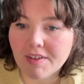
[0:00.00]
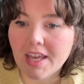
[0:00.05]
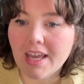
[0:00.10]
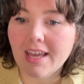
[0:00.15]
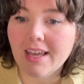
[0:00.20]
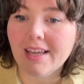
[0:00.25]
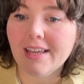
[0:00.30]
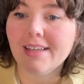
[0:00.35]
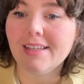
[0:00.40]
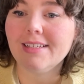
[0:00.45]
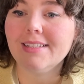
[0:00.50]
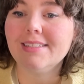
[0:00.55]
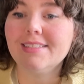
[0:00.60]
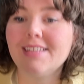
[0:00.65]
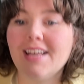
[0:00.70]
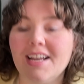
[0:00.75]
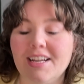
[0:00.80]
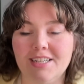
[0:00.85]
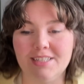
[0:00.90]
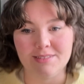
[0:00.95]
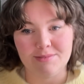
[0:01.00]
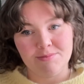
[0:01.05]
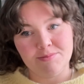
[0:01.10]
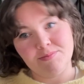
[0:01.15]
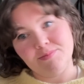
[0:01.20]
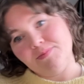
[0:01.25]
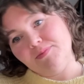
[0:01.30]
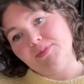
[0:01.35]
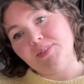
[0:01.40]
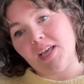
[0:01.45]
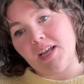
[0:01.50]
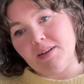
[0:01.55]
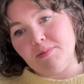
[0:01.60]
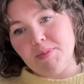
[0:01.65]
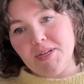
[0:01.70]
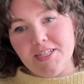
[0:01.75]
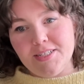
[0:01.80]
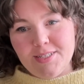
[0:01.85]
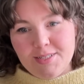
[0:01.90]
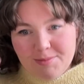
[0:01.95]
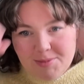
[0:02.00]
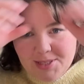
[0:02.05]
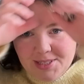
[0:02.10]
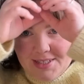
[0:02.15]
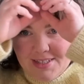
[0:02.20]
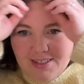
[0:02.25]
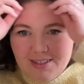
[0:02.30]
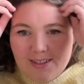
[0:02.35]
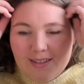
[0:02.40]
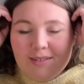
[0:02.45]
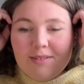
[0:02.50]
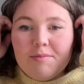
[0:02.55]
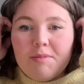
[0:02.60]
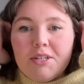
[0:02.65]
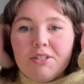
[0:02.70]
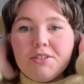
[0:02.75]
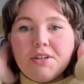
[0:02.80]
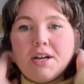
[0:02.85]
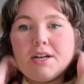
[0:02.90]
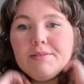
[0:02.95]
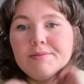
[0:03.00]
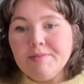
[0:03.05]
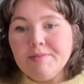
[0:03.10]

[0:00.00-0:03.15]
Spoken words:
a sign painting business in Montreal.